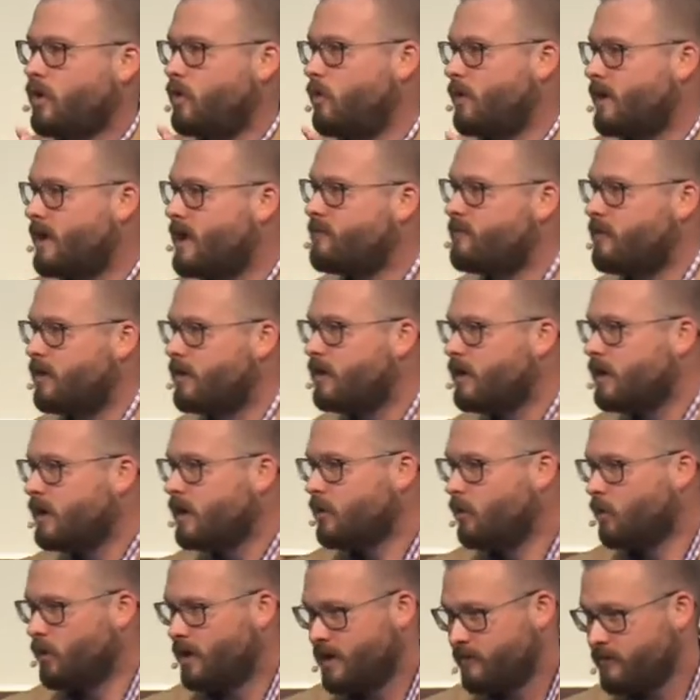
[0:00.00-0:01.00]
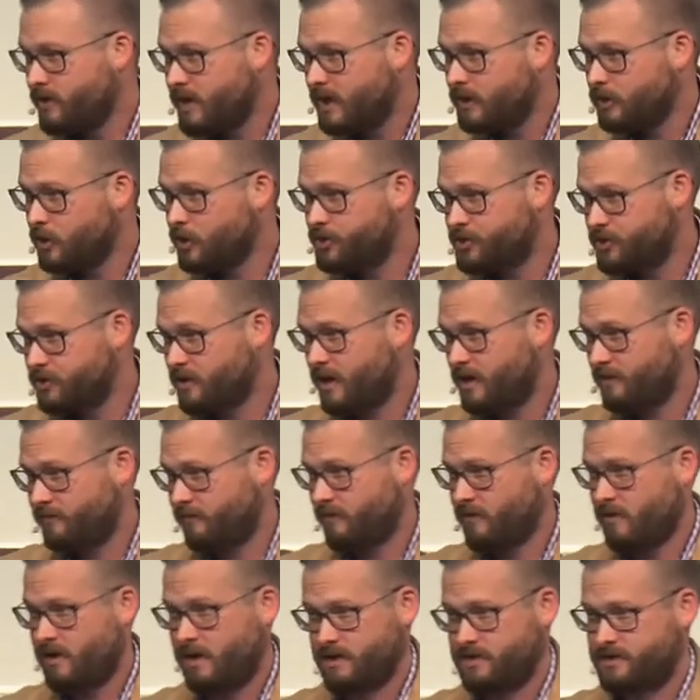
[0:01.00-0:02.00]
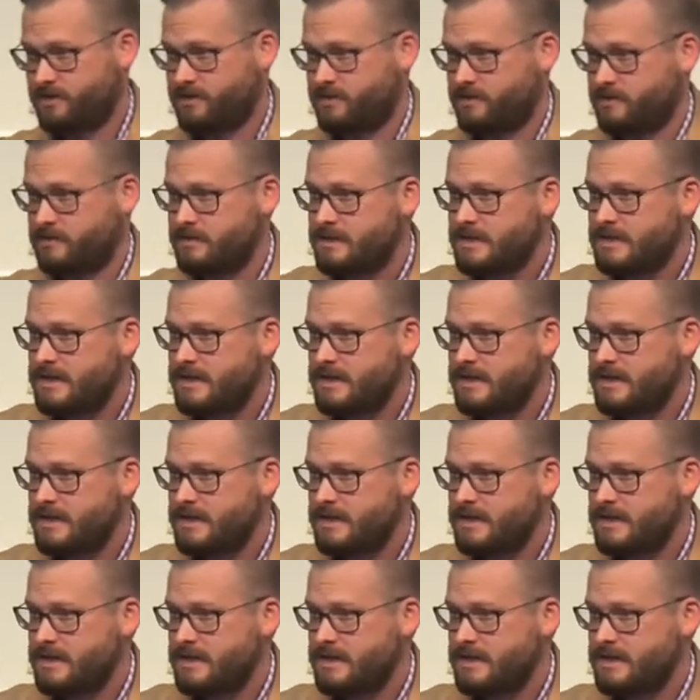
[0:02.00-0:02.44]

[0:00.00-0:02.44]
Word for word: whatever. Whatever that looks like for us.